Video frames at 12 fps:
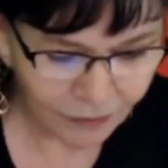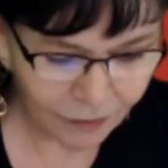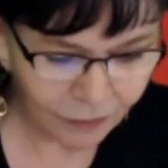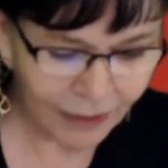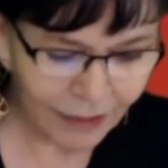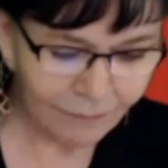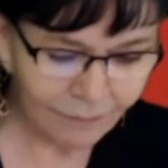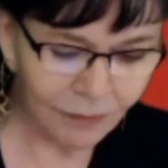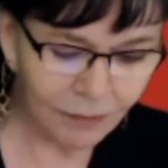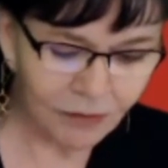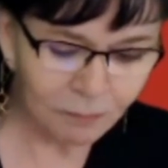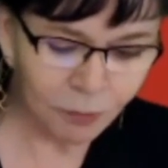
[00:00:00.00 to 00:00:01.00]
okay,
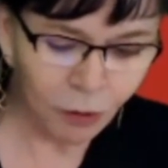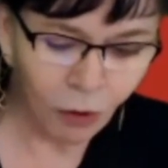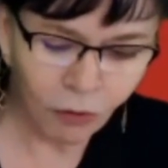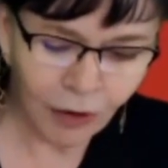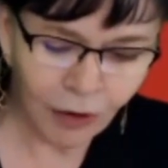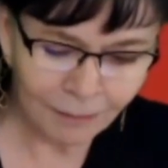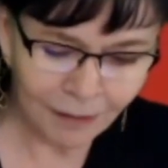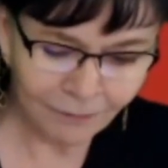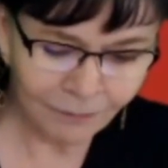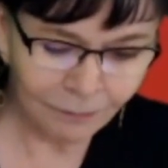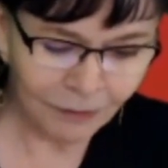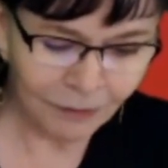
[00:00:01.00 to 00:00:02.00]
the programming
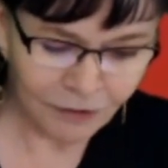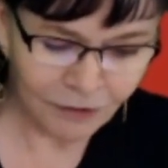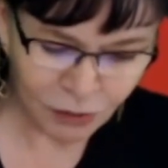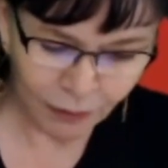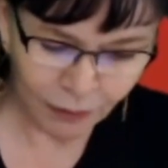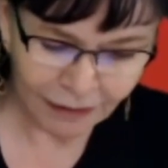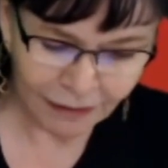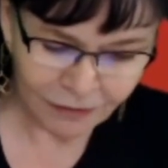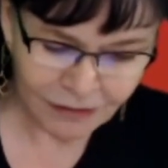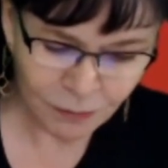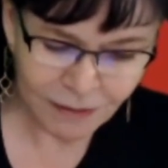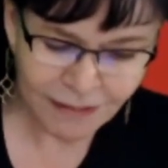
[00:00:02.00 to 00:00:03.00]
from the first 20
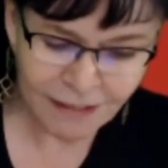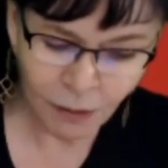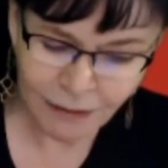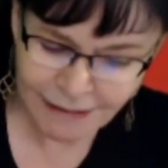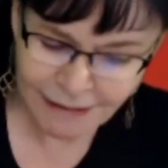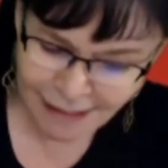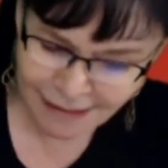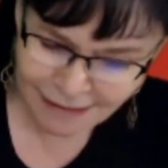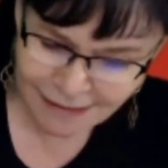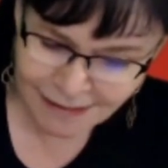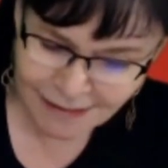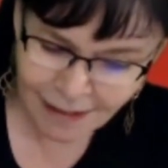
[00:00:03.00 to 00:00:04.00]
years was so
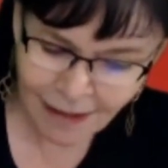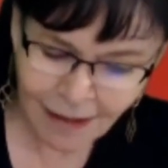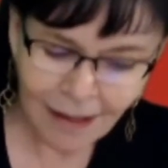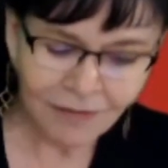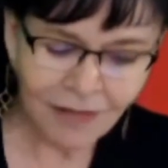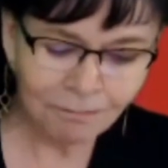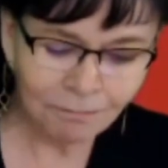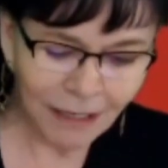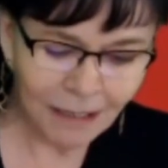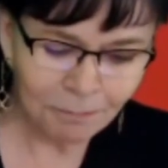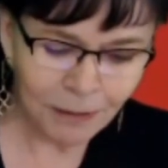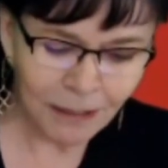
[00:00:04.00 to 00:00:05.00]
intense that
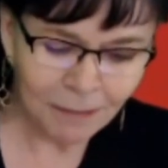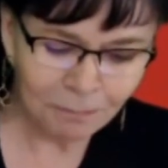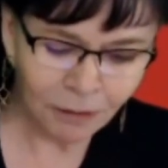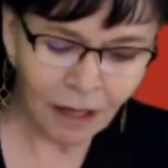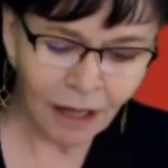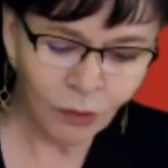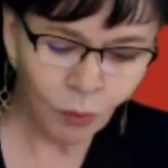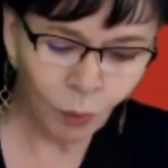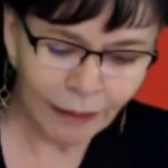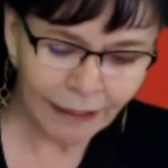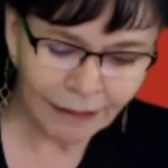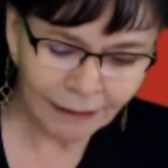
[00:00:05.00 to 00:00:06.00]
many people
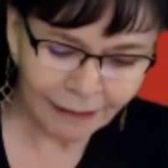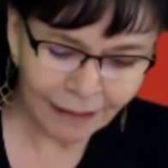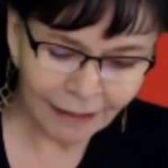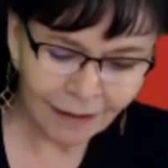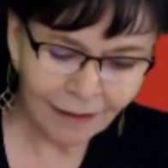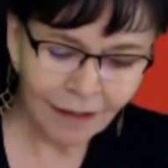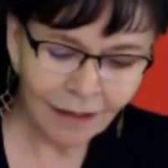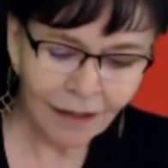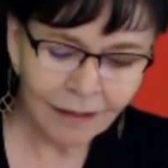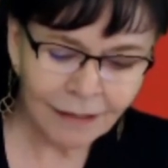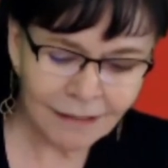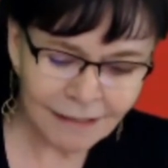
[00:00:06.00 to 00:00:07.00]
unwittingly
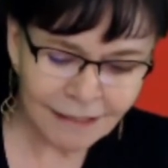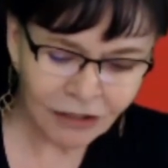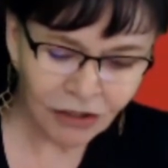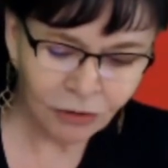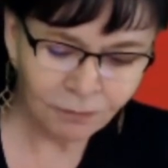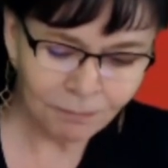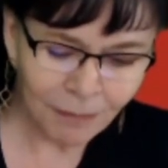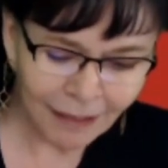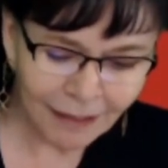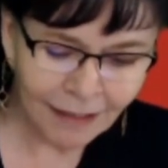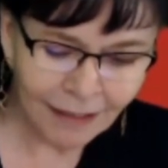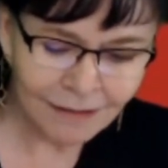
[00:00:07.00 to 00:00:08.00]
continue
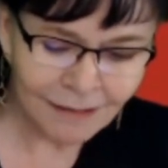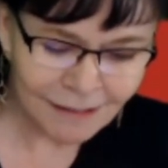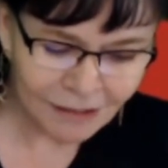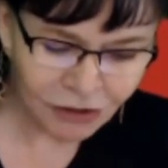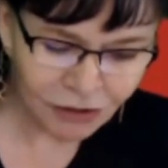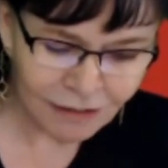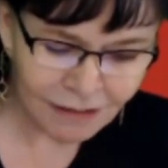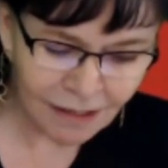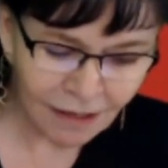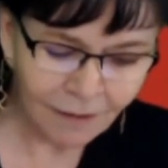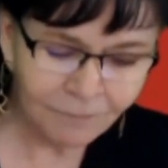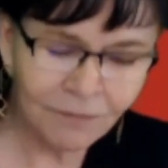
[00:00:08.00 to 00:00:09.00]
making decisions
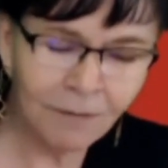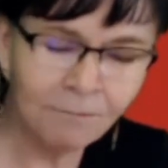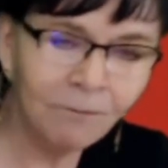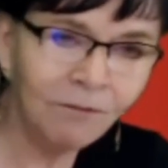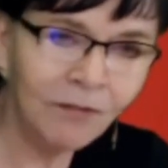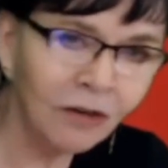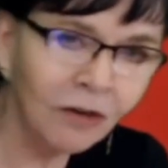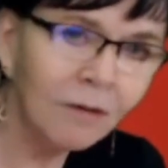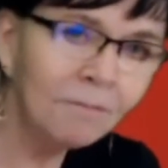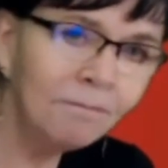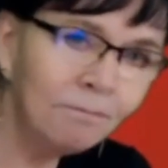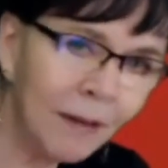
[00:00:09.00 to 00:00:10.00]
from fear
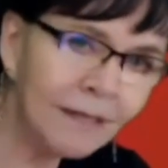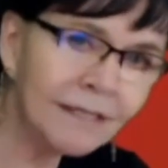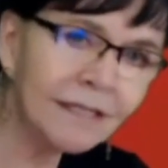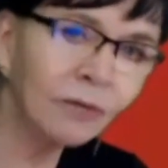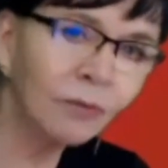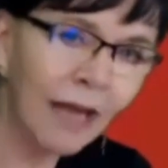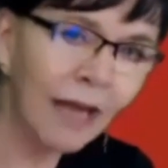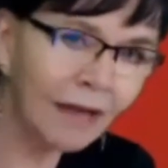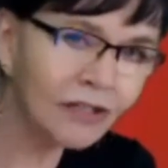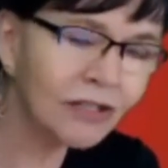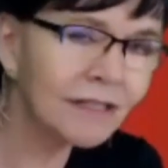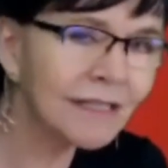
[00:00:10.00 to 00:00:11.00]
based
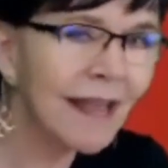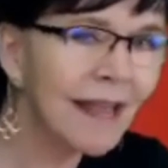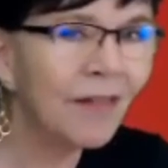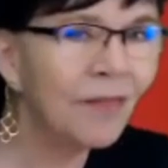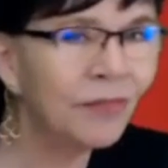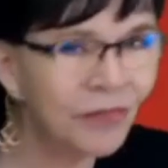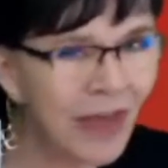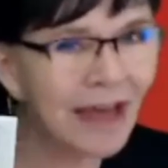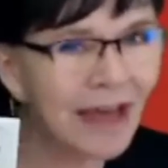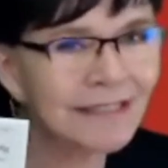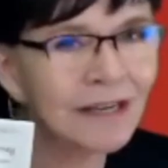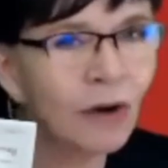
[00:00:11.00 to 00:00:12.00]
reactions.
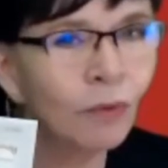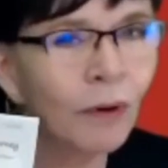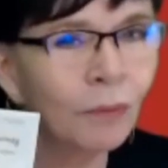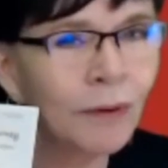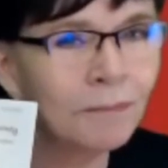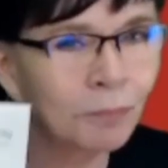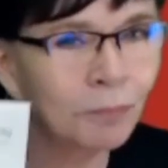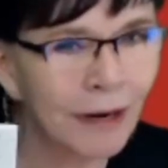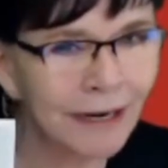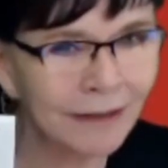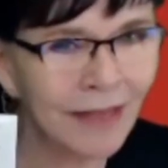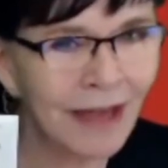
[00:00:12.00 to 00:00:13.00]
That's where we
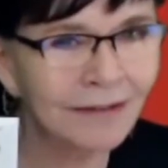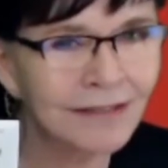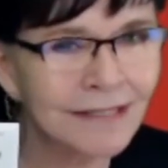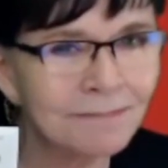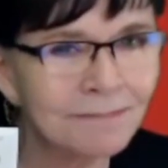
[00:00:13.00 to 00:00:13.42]
break that